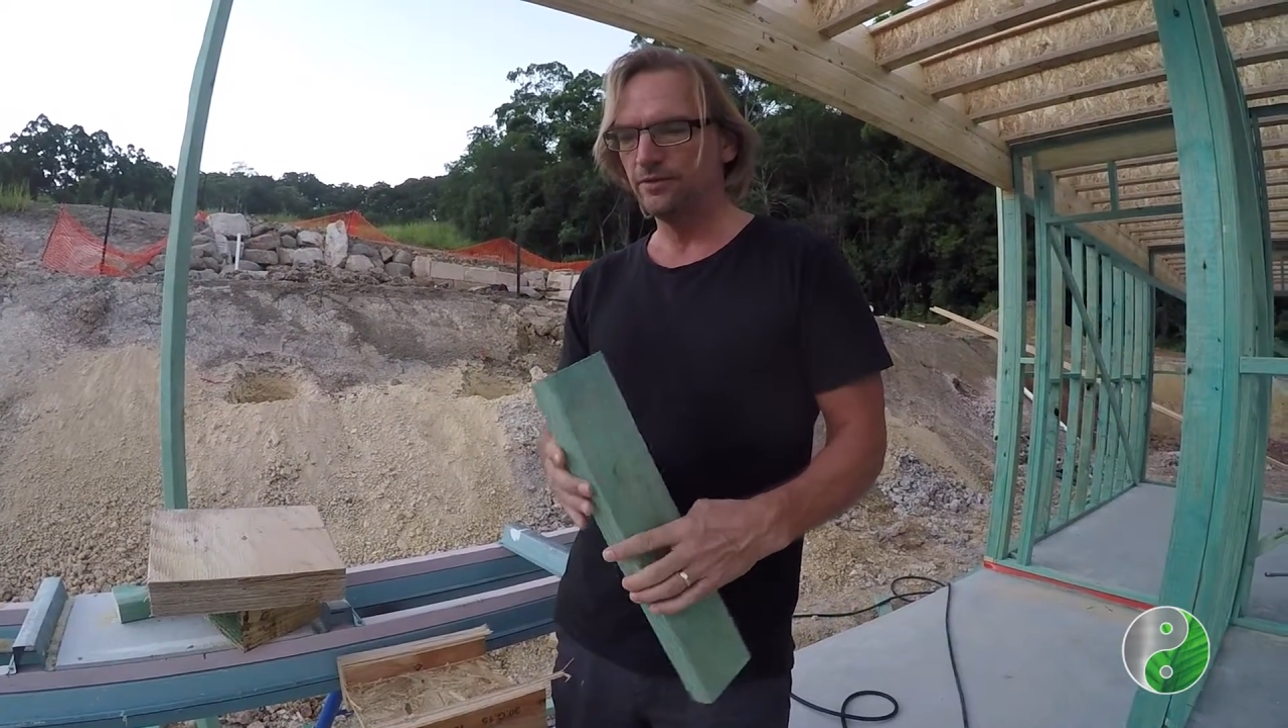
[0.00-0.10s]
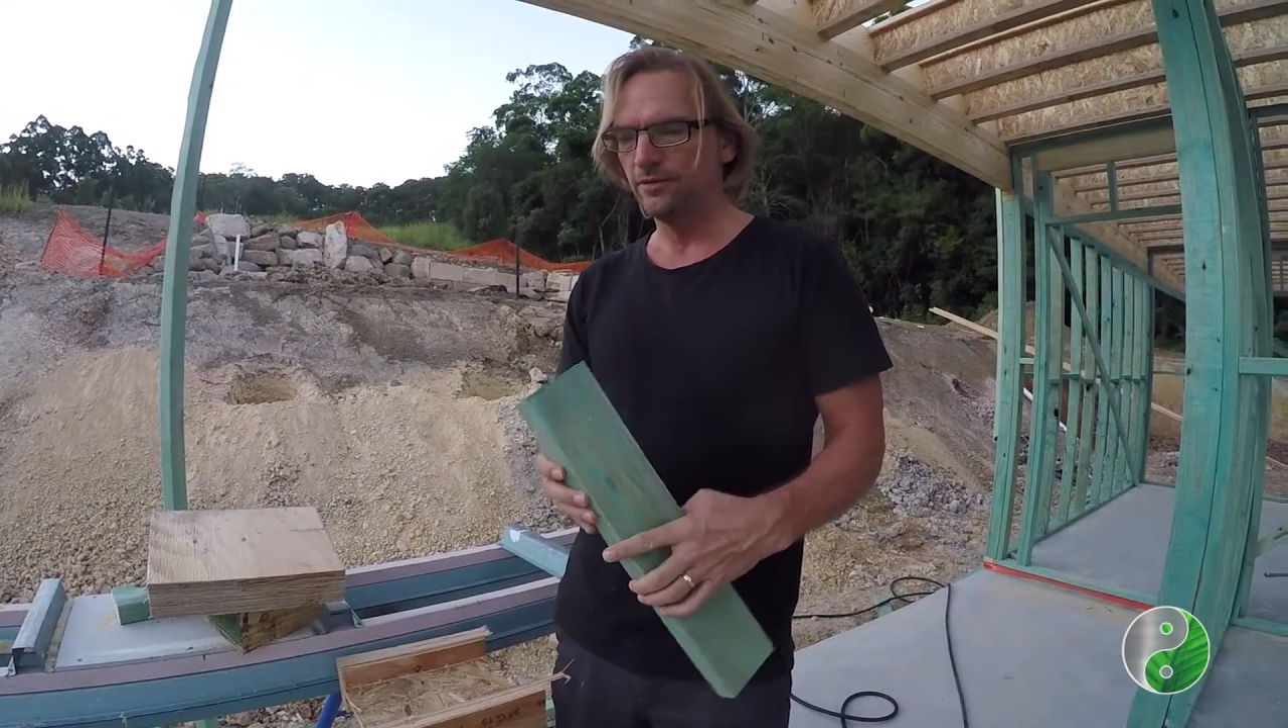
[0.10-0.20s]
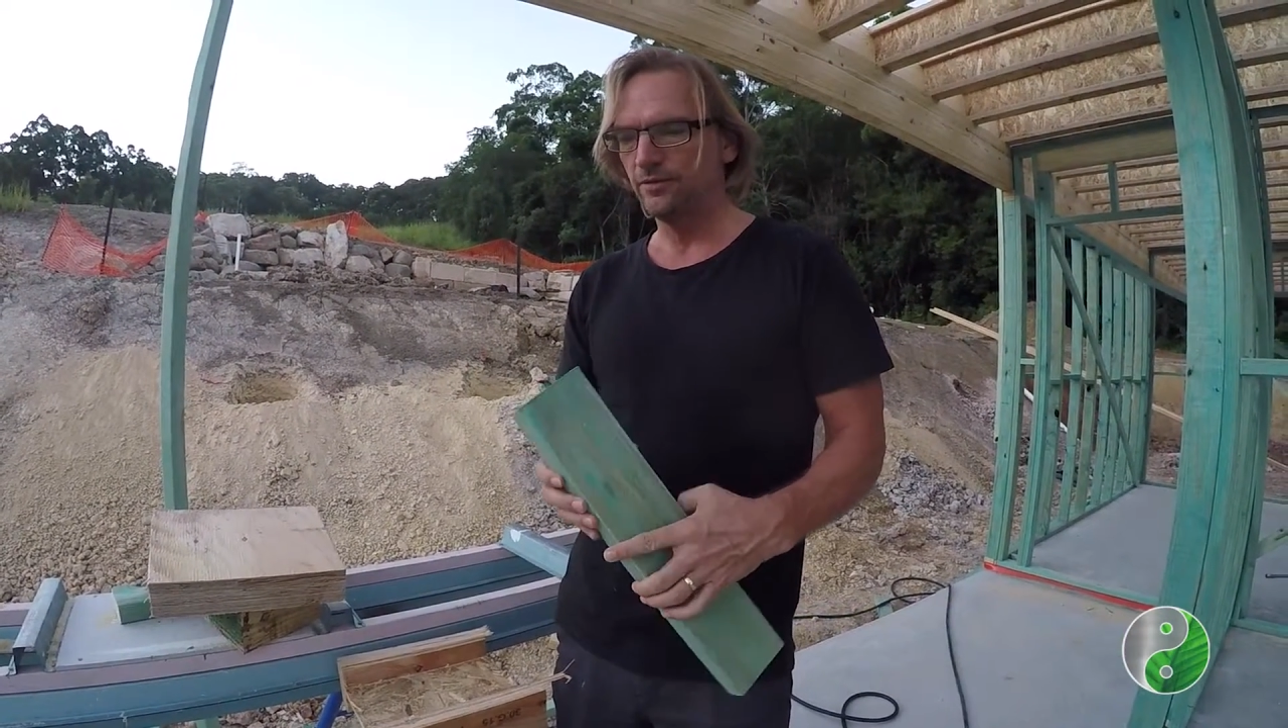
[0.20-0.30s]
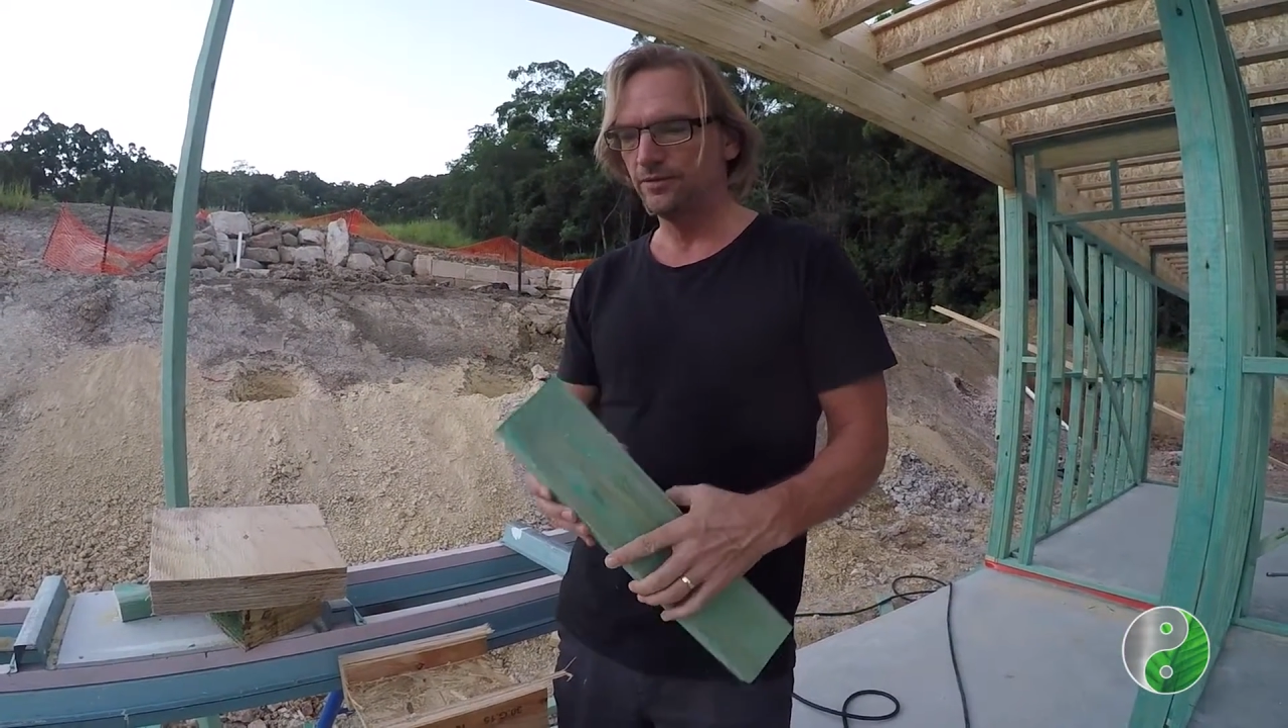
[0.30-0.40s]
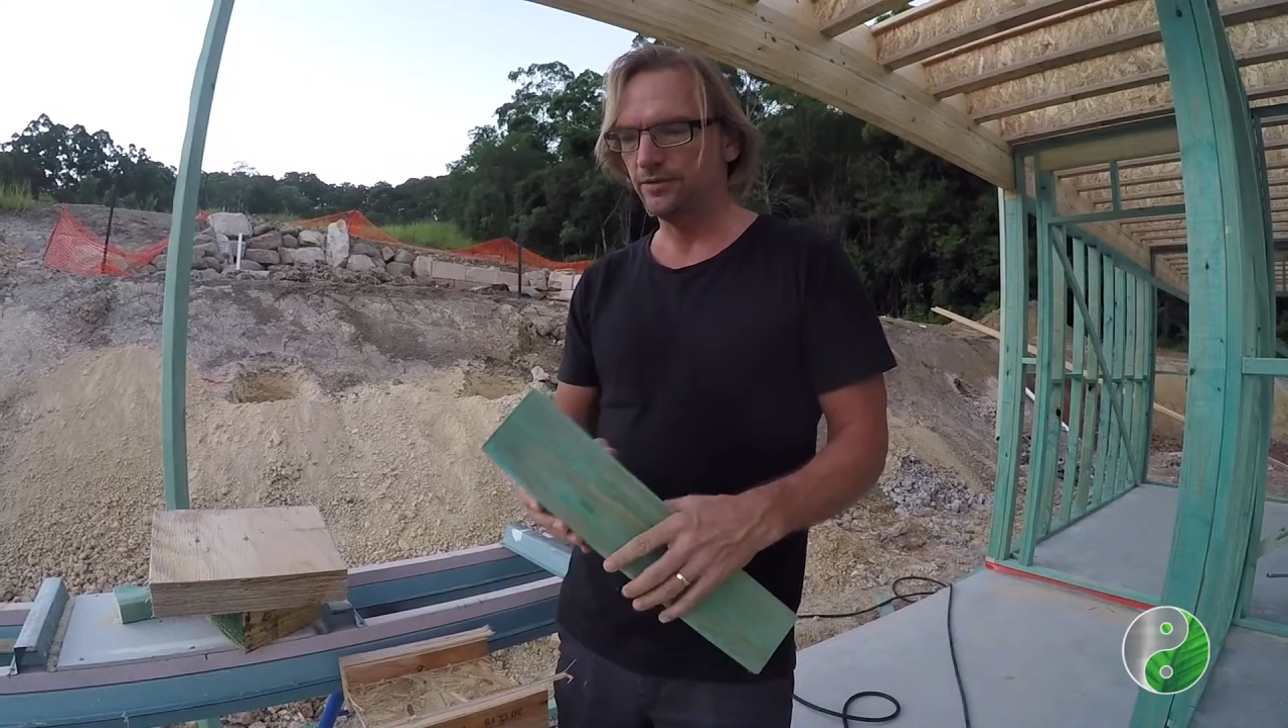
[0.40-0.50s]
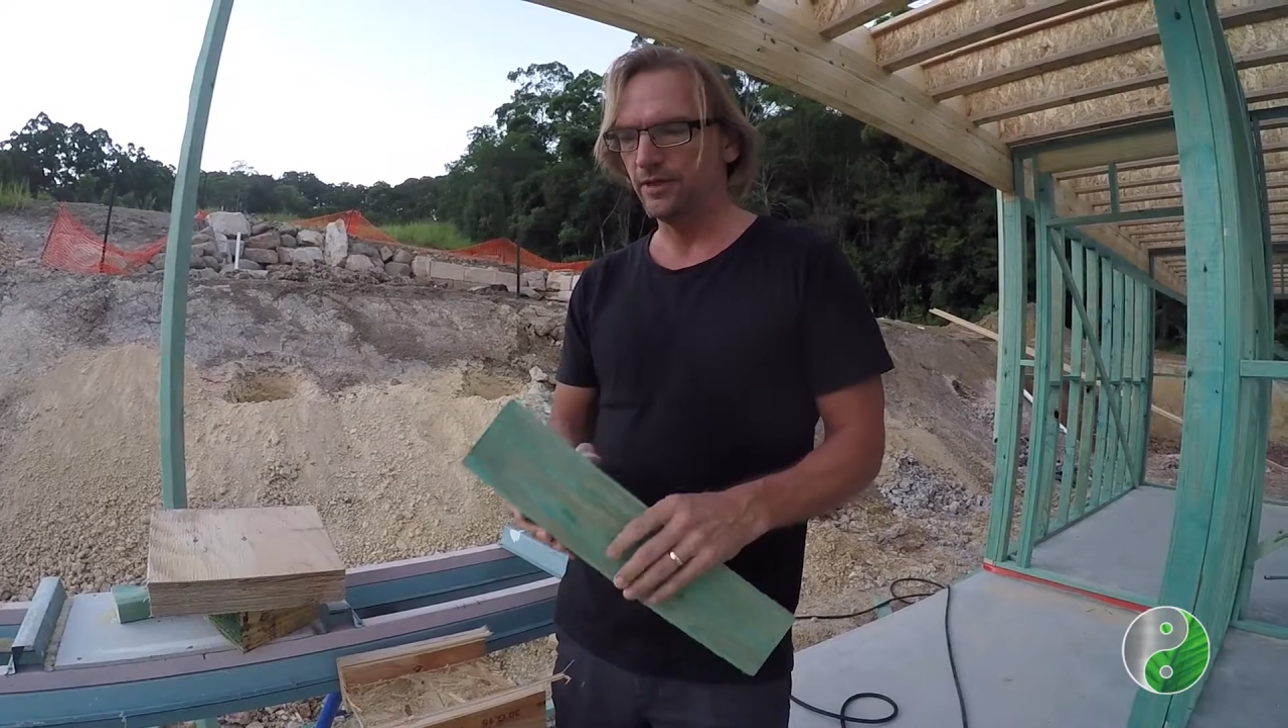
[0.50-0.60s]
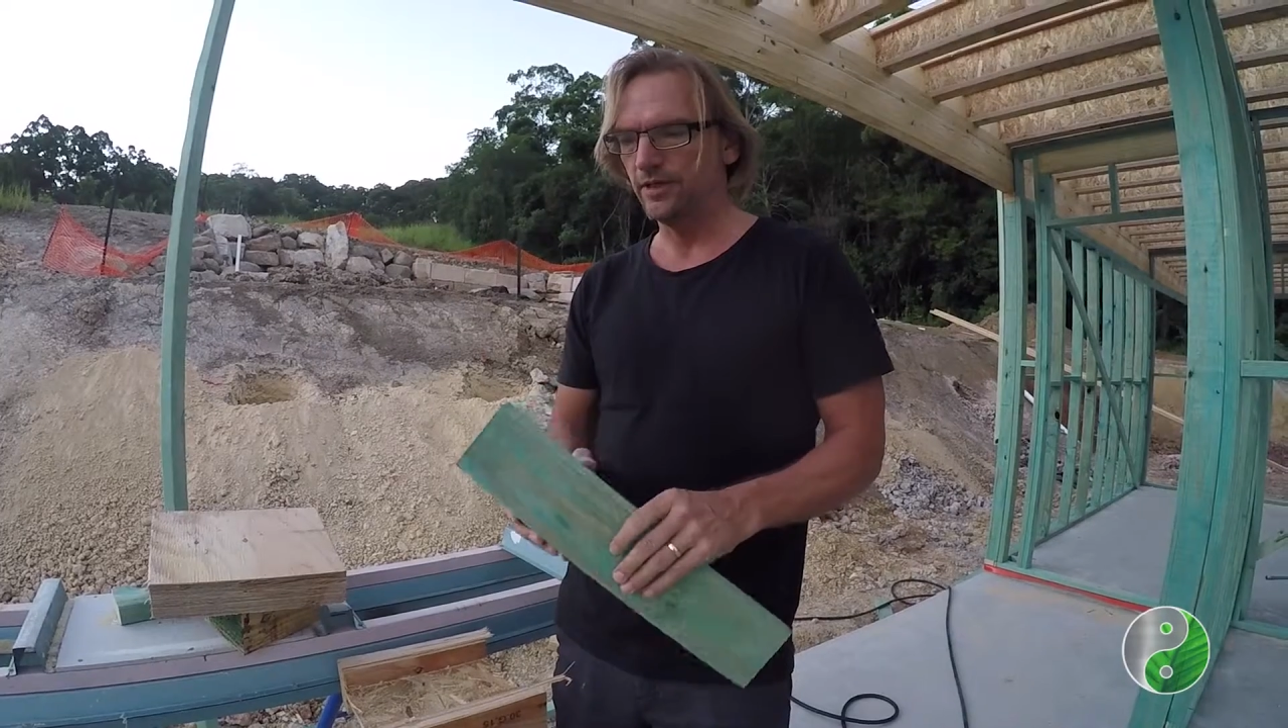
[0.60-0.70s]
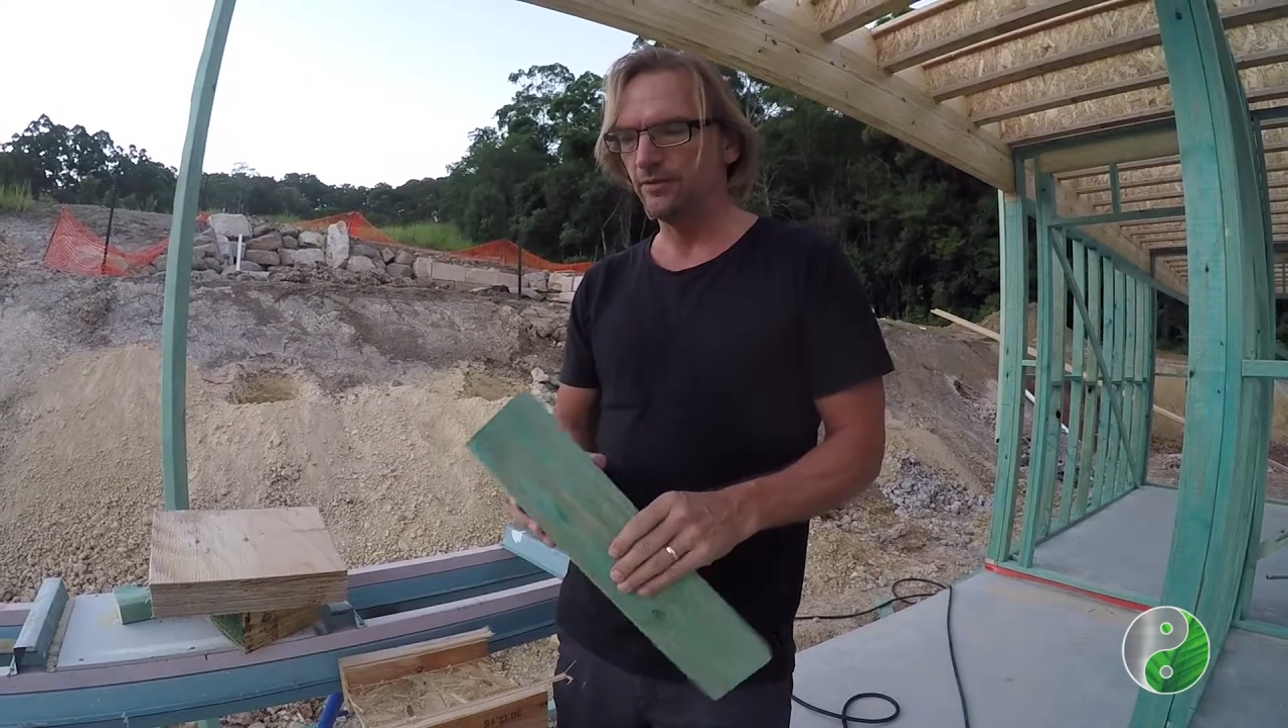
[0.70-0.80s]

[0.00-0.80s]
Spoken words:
so it's like